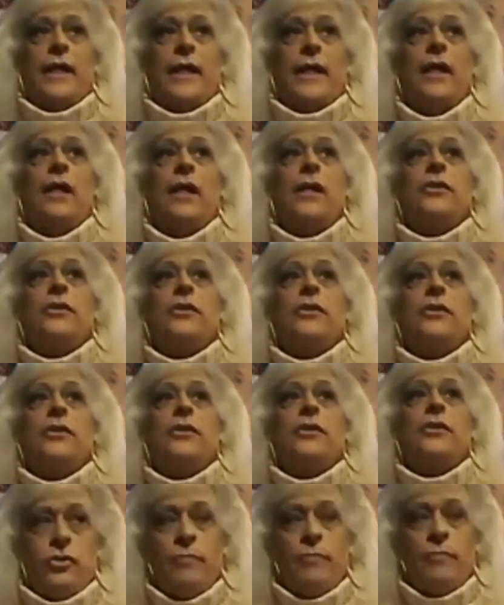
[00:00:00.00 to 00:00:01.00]
Okay,
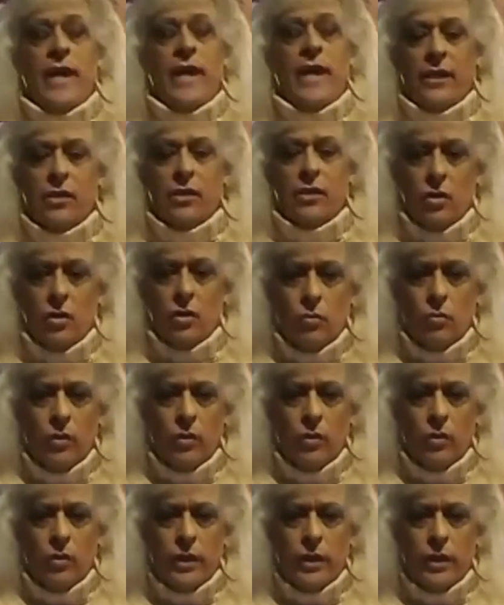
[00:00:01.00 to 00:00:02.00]
you you
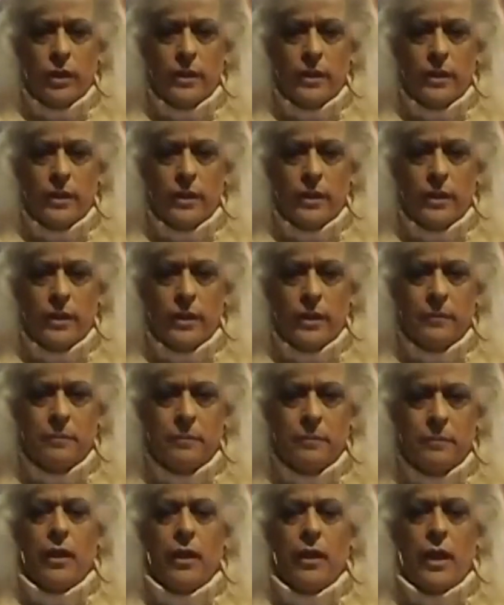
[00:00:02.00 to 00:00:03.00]
might get a local one.